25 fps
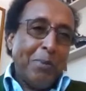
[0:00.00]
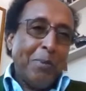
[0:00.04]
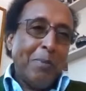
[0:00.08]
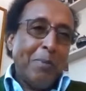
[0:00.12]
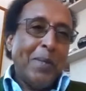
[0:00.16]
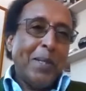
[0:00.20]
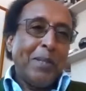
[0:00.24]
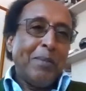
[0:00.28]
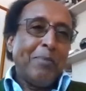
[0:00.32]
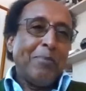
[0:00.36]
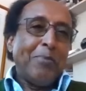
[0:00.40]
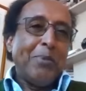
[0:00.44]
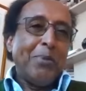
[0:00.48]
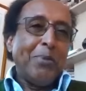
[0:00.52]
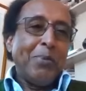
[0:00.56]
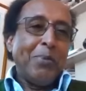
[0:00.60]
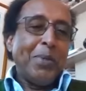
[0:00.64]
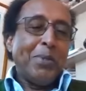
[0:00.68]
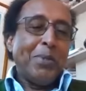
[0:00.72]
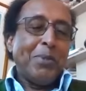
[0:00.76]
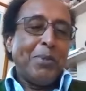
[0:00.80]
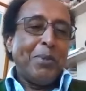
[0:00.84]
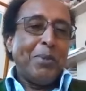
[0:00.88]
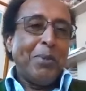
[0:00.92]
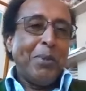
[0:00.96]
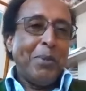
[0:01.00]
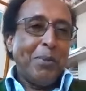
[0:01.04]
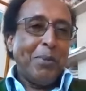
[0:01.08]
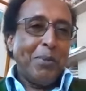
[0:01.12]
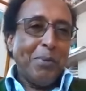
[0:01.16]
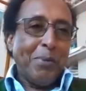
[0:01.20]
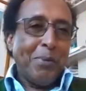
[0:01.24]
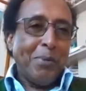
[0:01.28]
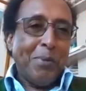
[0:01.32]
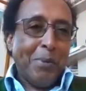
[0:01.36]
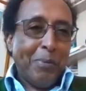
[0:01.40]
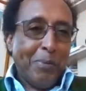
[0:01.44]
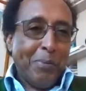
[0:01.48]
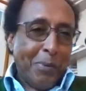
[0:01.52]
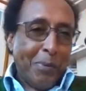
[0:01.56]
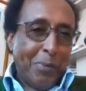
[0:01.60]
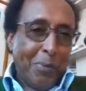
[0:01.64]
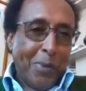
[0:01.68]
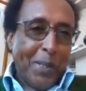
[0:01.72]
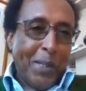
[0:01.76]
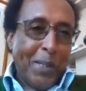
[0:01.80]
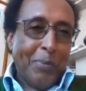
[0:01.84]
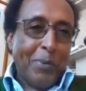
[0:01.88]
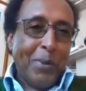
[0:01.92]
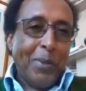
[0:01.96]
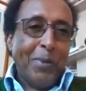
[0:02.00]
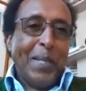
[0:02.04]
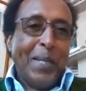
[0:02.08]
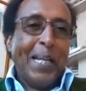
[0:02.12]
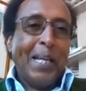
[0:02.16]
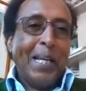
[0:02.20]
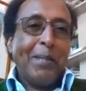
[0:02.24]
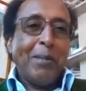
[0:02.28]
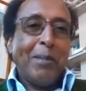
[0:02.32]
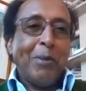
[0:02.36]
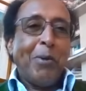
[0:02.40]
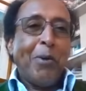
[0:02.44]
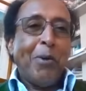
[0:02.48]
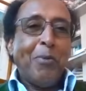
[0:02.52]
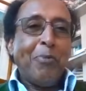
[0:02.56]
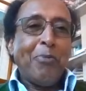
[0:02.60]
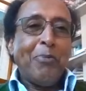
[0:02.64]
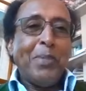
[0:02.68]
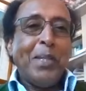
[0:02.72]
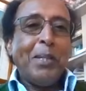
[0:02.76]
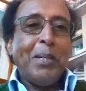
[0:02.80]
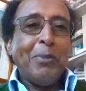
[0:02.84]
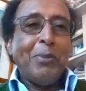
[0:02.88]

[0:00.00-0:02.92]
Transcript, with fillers: we met a few weeks ago, where, where we had the coffee,